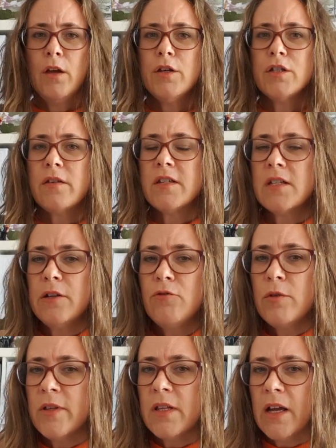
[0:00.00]
so the
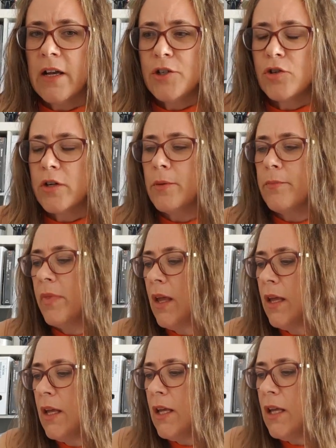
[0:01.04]
sunroom and the atrium,
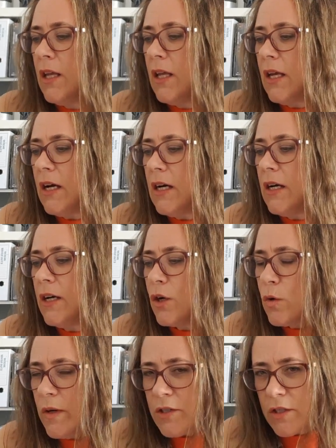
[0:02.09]

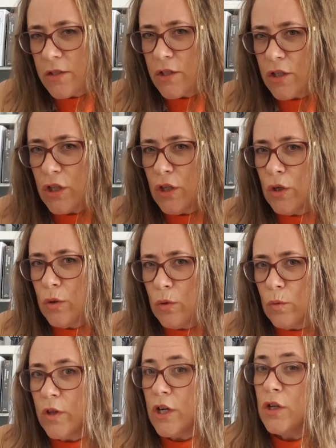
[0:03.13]
questions to
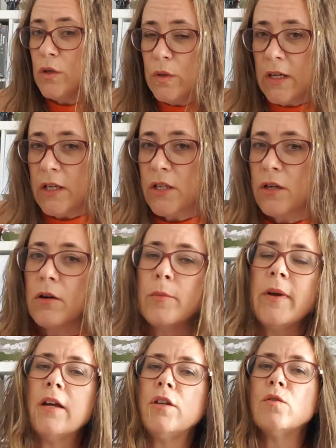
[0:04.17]
you that you need to know
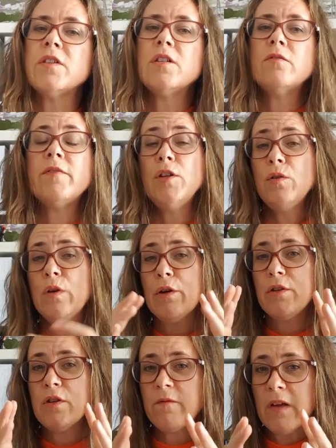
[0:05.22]
about yourself. Are you
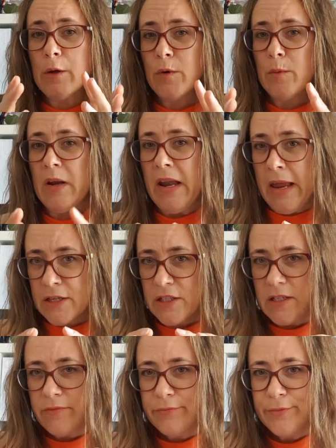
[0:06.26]
going to fill it with
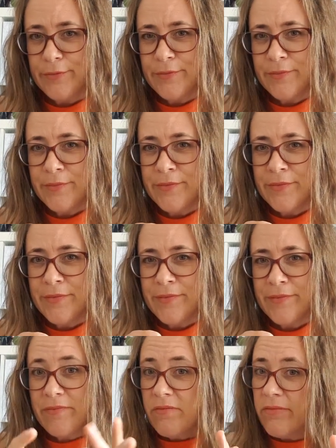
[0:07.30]
plants?
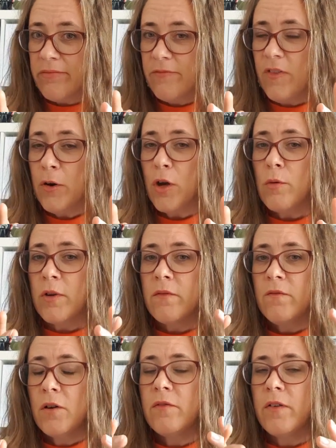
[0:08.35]
Very common,
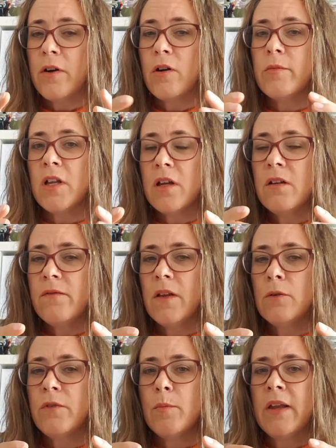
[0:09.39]
very, very common. You're going to fill
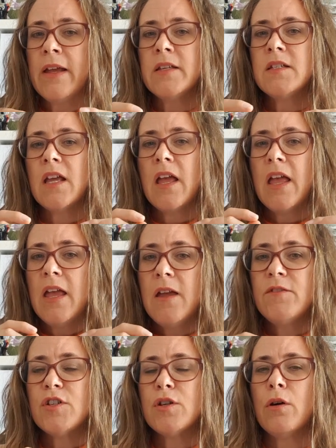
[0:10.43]
it with plants.
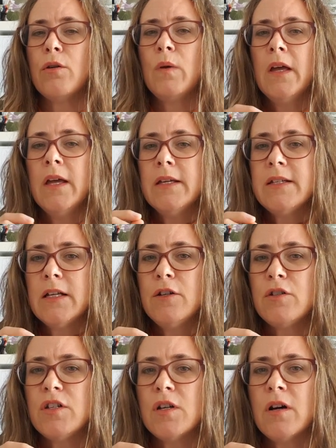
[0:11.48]
If so, tell
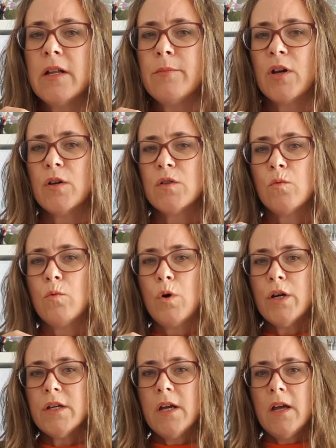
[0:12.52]
your designer, because
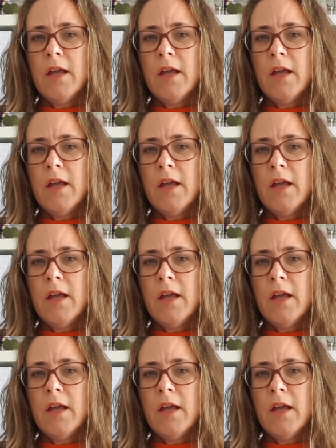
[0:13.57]
what